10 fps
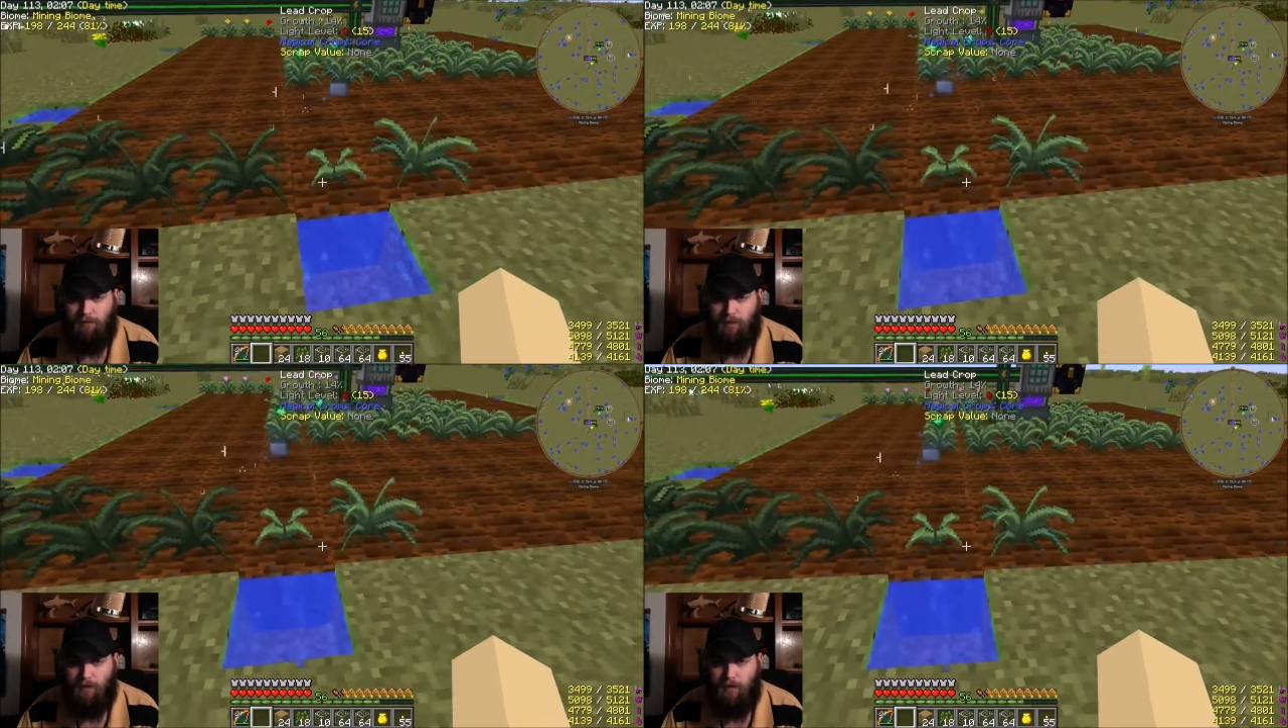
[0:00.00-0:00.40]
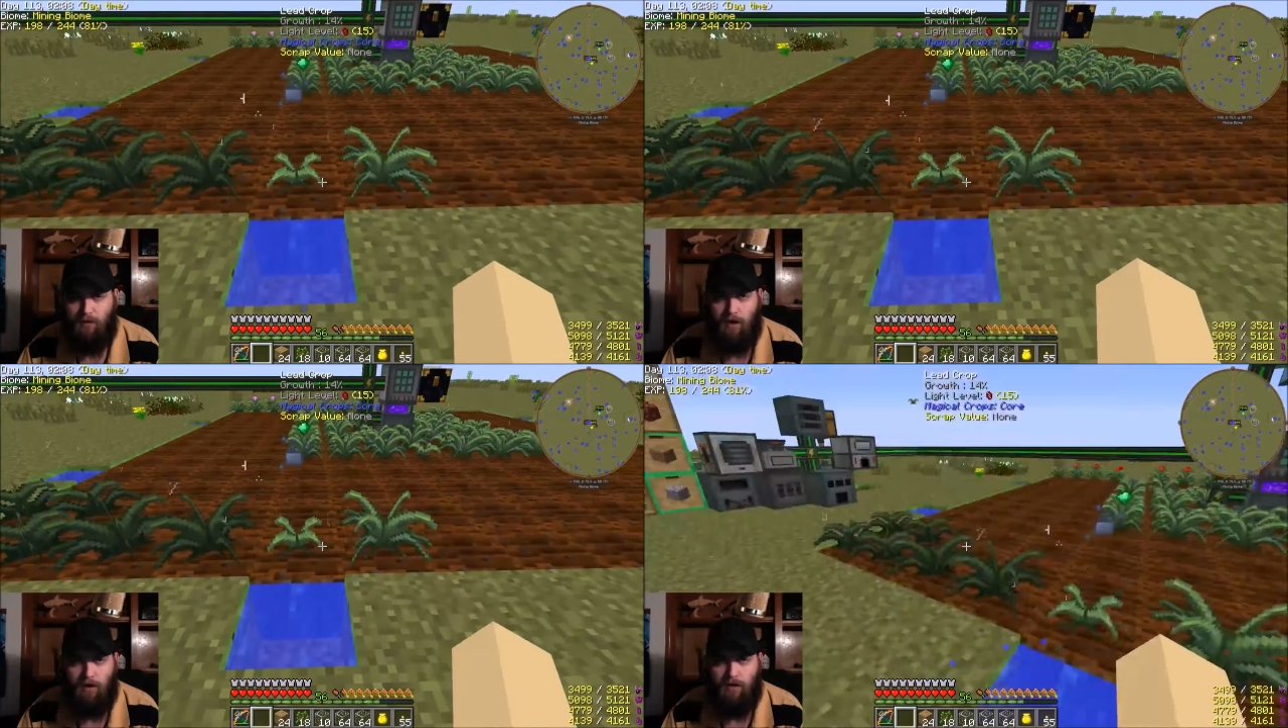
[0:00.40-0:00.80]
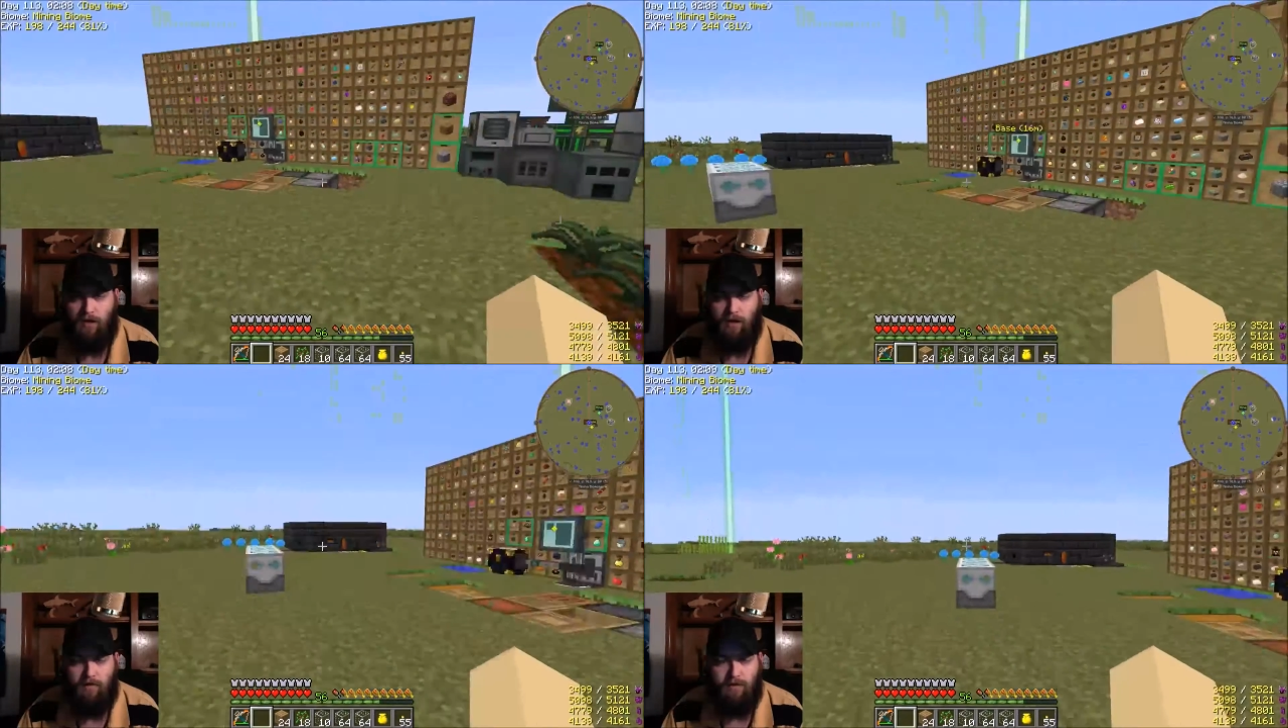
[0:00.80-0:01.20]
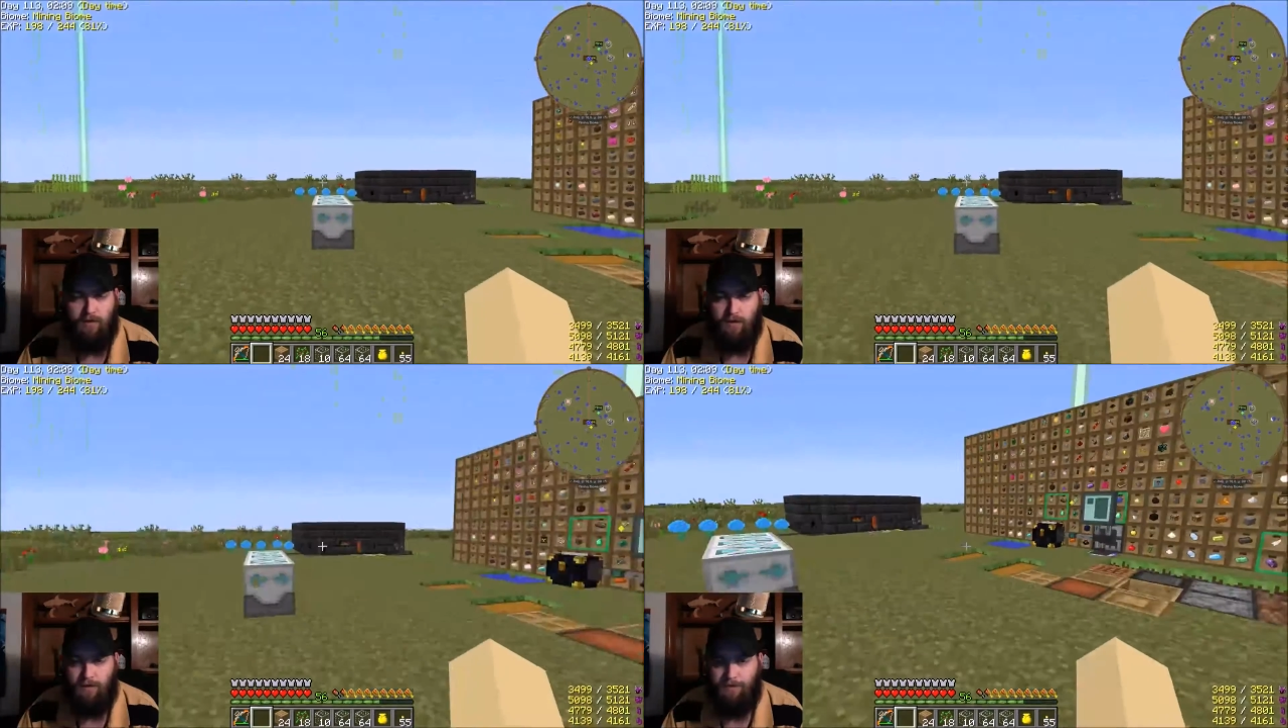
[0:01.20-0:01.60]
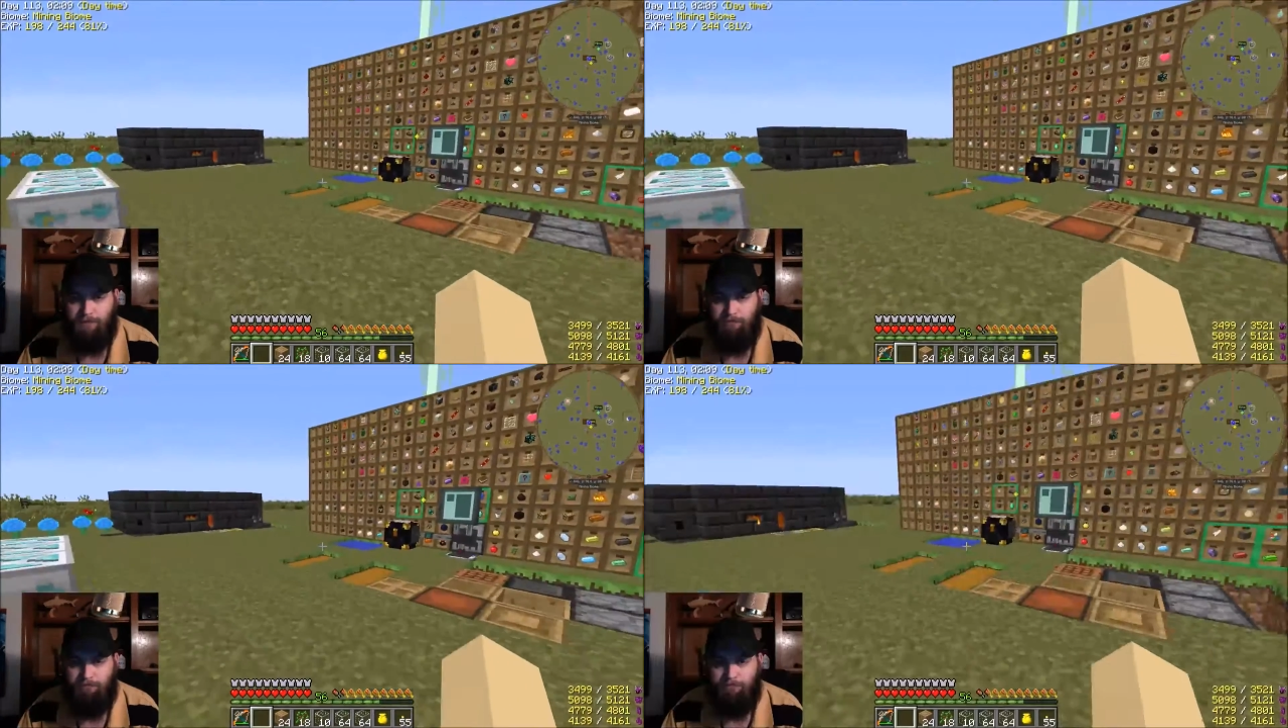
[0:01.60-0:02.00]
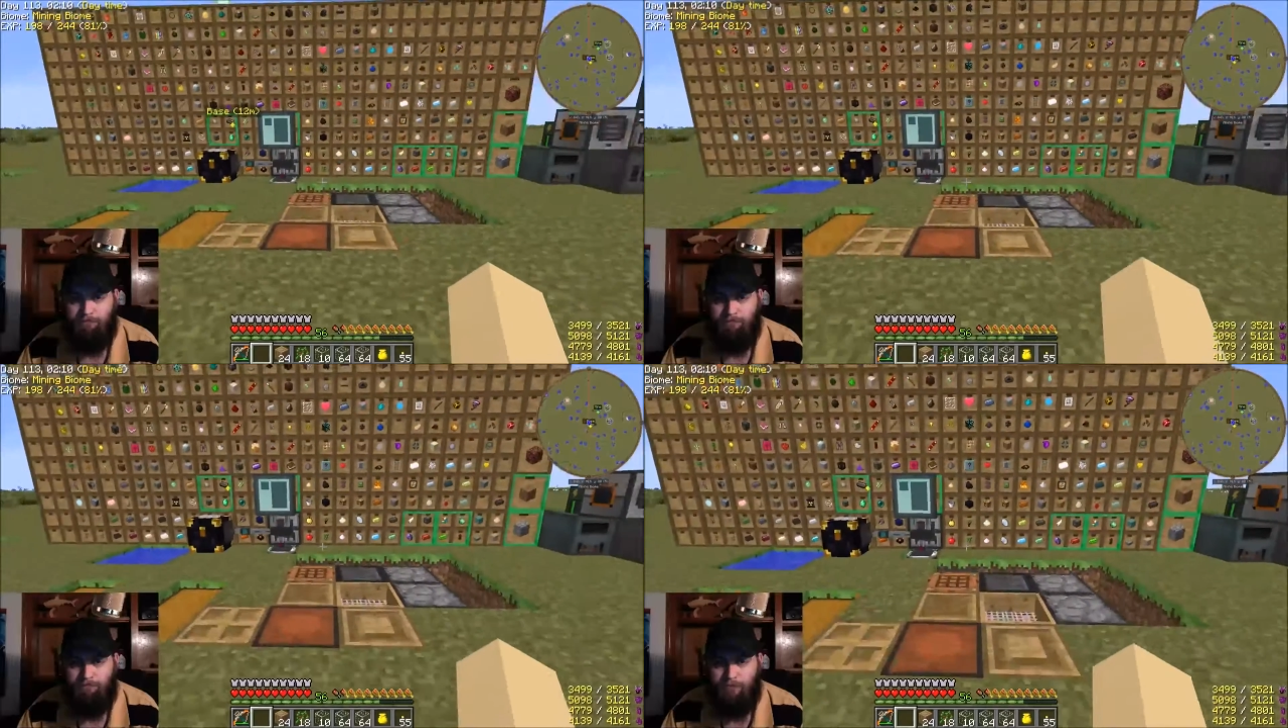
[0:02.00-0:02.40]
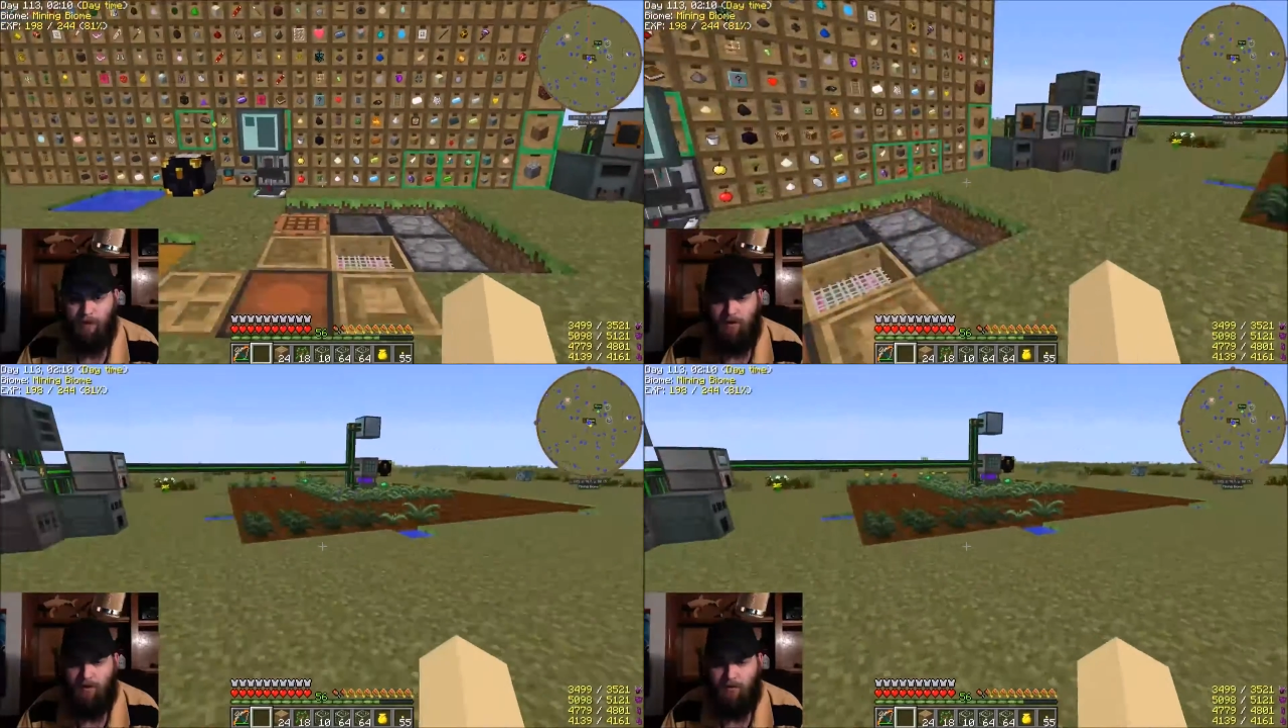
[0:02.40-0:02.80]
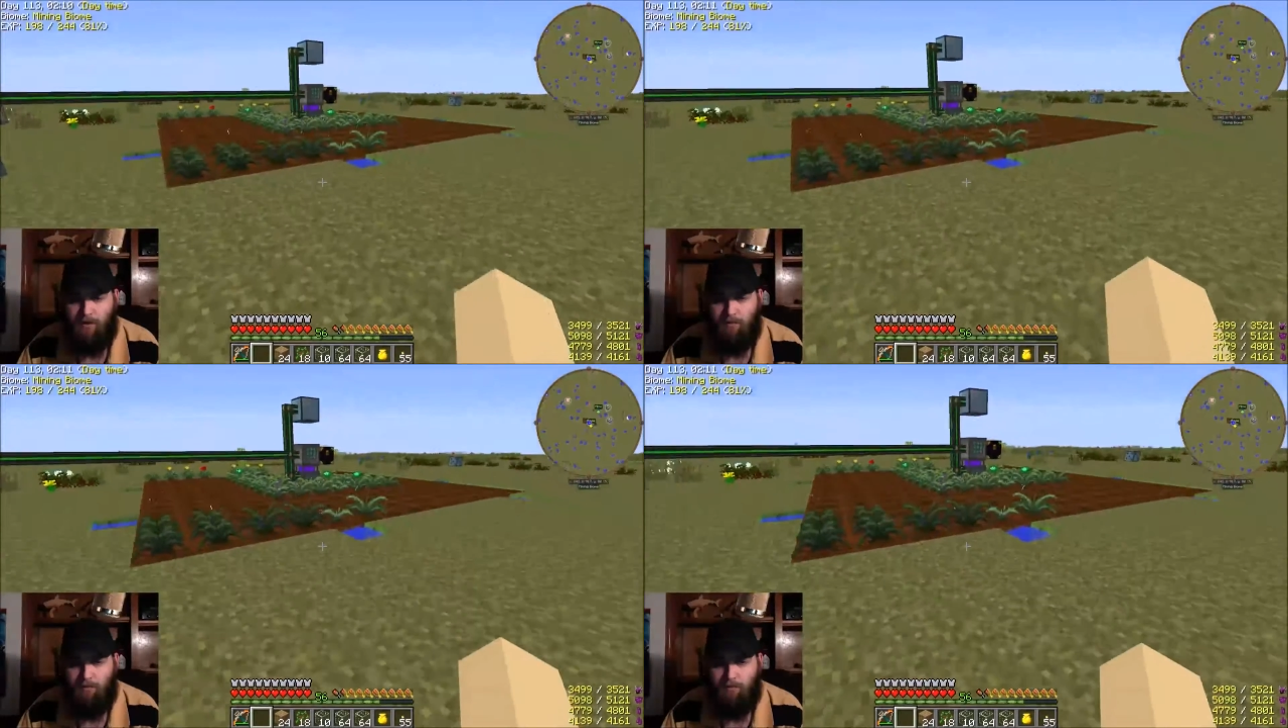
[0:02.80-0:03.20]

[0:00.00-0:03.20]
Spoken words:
I already have the Enderium